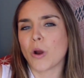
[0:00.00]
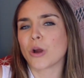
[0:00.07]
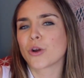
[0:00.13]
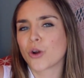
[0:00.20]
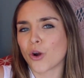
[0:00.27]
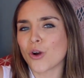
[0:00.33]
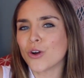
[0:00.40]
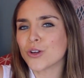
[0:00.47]
where
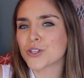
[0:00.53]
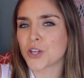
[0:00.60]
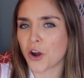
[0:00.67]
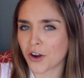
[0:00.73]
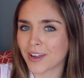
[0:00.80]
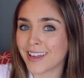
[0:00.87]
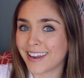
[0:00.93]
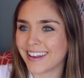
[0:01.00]
girls
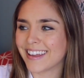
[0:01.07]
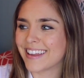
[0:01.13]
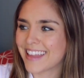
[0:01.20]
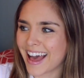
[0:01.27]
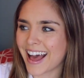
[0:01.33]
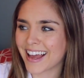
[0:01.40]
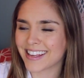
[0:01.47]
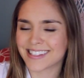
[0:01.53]
are getting
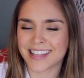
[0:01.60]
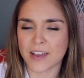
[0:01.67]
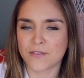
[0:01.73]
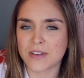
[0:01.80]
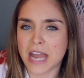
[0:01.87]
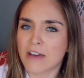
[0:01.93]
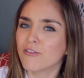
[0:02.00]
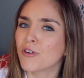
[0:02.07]
guys they've
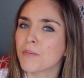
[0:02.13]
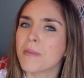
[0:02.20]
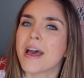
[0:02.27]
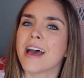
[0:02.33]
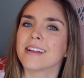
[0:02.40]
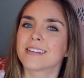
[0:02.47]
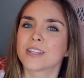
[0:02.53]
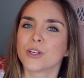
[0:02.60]
never
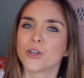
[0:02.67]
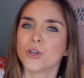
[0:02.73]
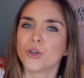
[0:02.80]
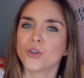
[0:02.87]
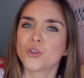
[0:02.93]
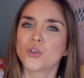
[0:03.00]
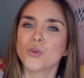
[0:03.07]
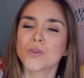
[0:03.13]
met
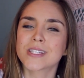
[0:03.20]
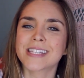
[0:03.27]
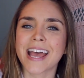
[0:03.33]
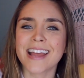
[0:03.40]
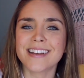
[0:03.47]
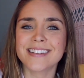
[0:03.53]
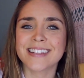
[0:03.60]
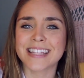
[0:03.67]
to
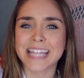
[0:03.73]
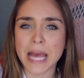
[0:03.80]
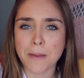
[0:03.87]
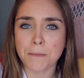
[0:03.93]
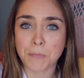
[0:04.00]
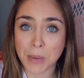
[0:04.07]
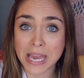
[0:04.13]
send them